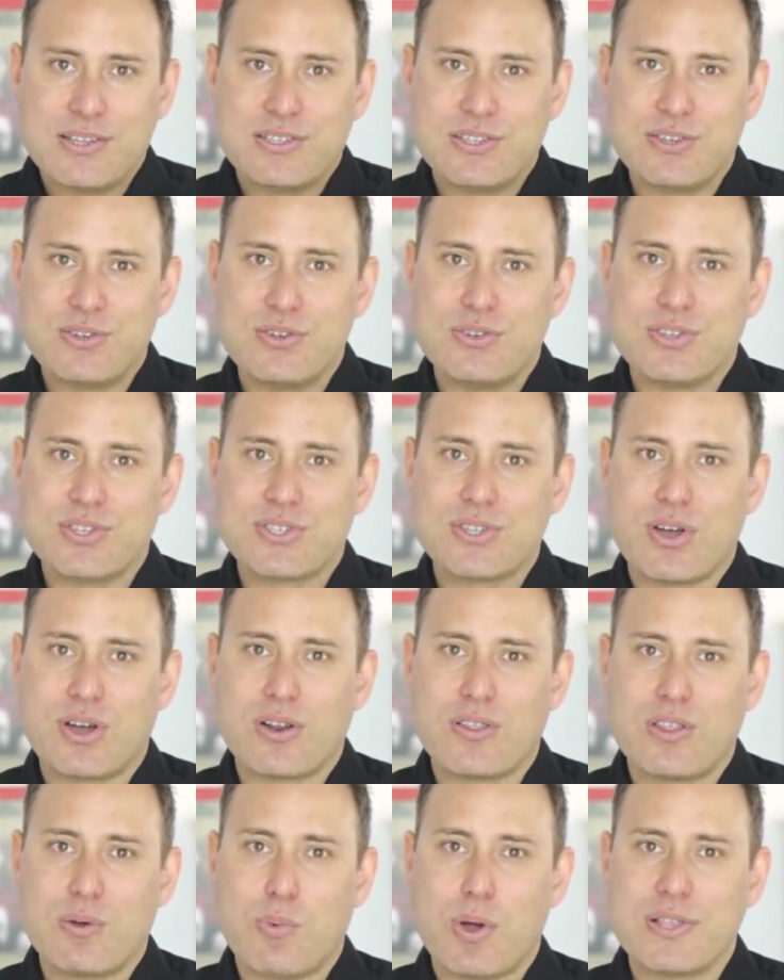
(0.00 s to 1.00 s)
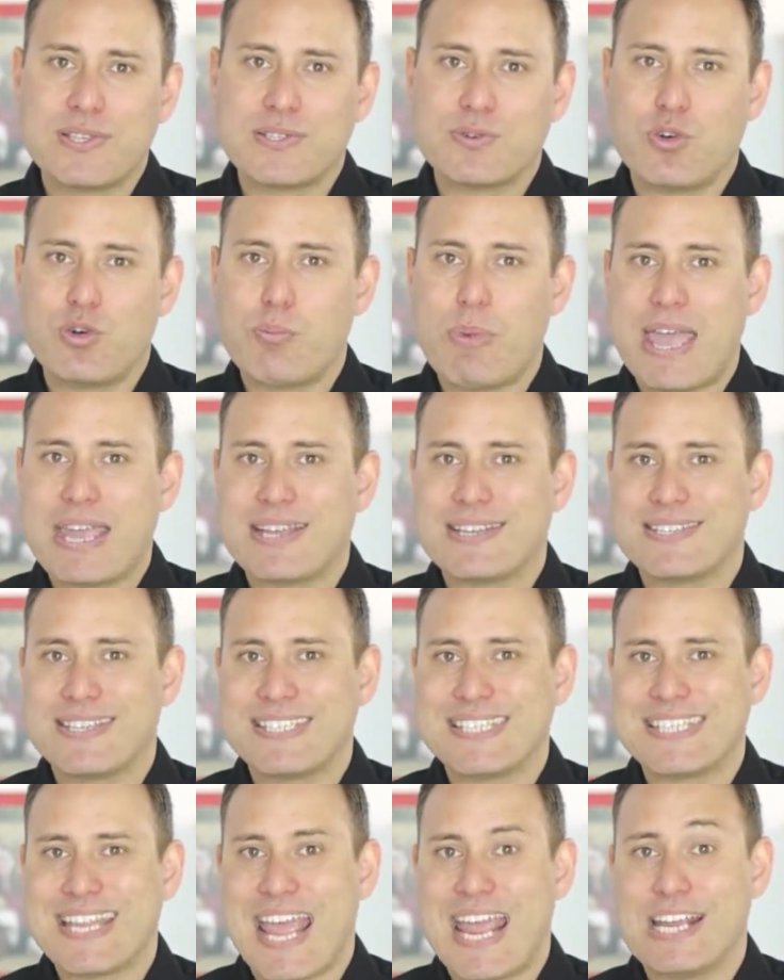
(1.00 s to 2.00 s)
to decide on the ones that will make it to
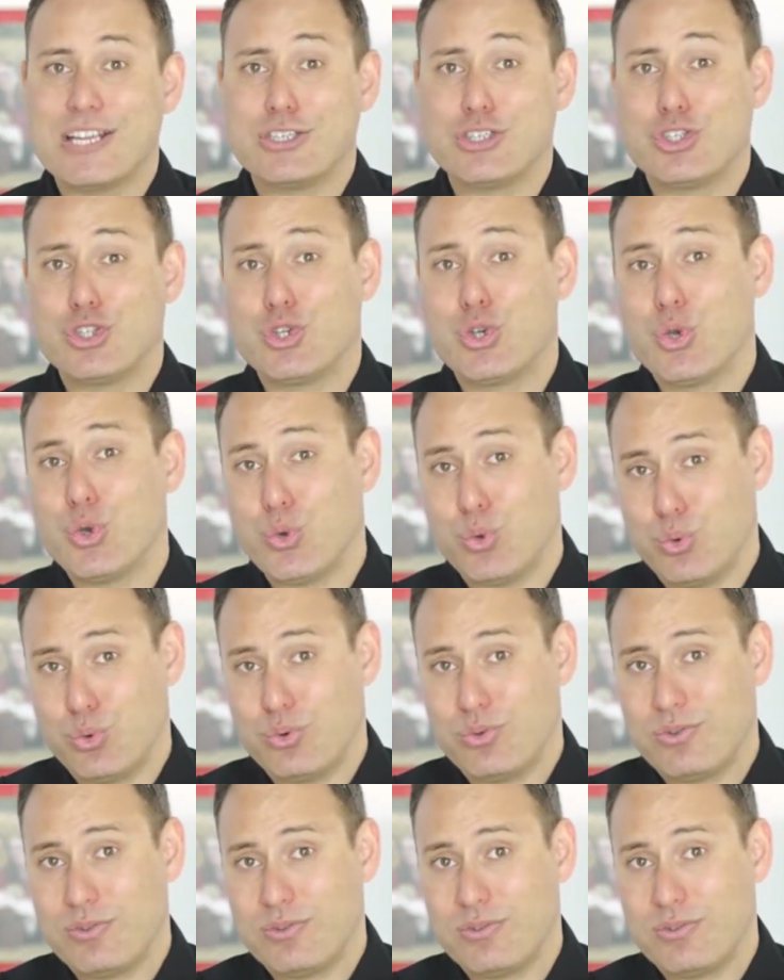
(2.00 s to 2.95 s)
stage 2.